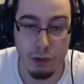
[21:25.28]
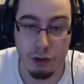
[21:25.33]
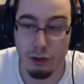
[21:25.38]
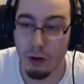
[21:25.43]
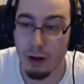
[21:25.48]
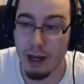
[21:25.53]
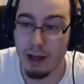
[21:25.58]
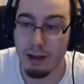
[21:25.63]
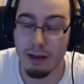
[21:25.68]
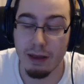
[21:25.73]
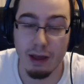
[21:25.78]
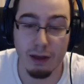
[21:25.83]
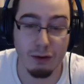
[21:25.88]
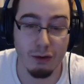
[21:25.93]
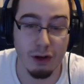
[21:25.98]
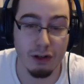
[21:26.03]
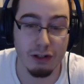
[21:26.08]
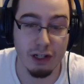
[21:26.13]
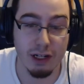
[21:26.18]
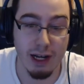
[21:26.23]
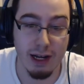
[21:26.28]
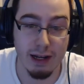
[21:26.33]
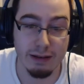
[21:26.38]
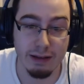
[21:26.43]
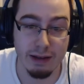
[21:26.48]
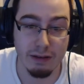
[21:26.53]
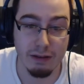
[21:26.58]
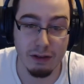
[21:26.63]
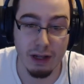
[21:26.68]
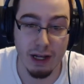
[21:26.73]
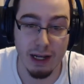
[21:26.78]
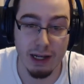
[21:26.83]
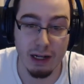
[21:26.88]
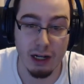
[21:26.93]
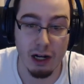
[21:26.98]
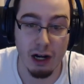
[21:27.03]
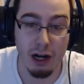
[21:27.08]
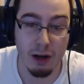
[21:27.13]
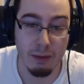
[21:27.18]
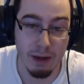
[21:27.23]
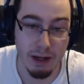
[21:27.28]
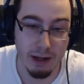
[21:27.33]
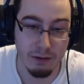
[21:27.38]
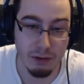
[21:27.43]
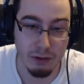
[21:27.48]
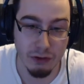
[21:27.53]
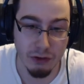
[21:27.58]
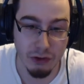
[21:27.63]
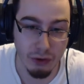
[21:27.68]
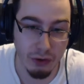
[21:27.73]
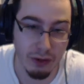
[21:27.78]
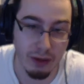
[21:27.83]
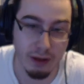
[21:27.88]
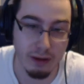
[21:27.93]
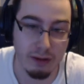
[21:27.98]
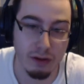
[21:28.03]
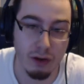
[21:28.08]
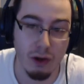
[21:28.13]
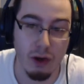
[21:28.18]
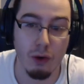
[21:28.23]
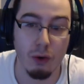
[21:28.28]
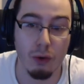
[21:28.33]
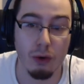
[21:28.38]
So again, thanks for watching, guys. Leave a like and a comment if you enjoyed this,